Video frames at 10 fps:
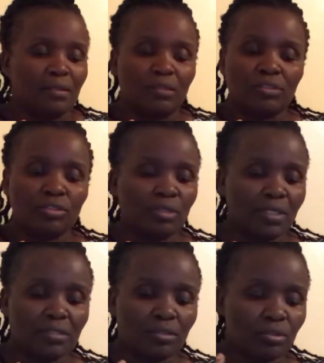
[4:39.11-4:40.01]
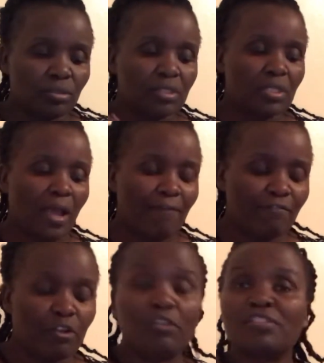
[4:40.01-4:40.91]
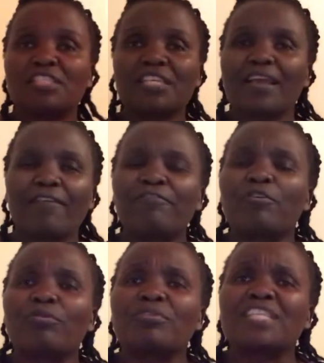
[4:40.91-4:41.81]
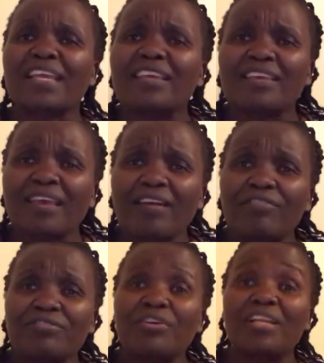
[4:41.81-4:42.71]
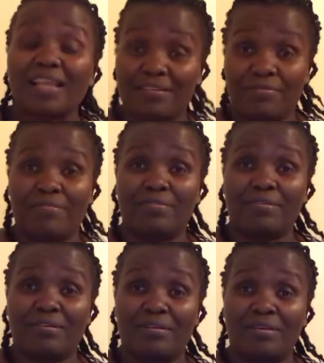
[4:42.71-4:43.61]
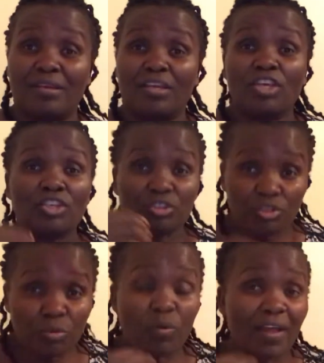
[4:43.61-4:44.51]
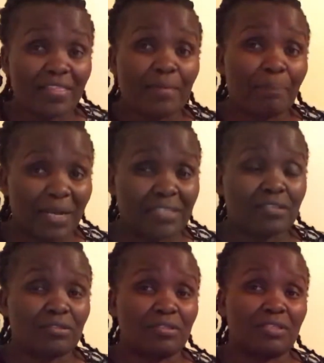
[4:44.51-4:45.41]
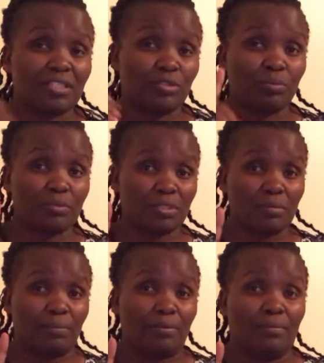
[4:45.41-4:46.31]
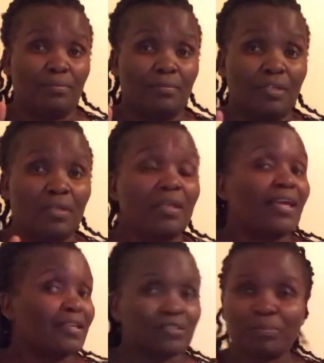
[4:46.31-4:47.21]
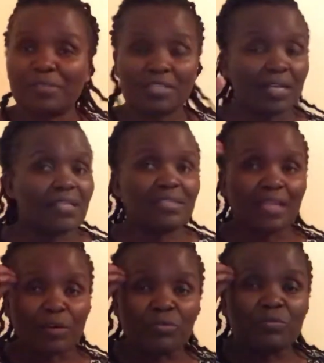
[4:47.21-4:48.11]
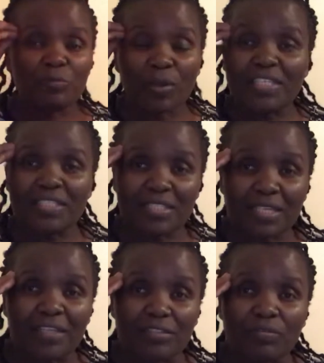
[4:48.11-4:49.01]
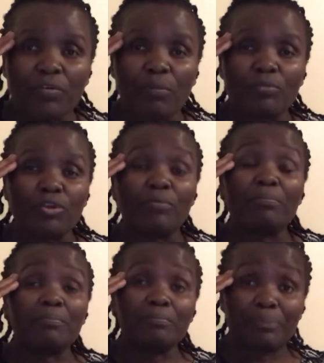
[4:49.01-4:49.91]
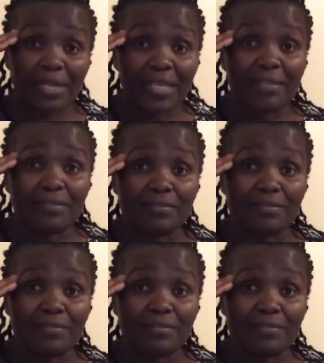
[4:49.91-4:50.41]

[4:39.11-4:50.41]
You are not a volunteer for taking care of your life. You are the person responsible, especially now when it starts from your brain.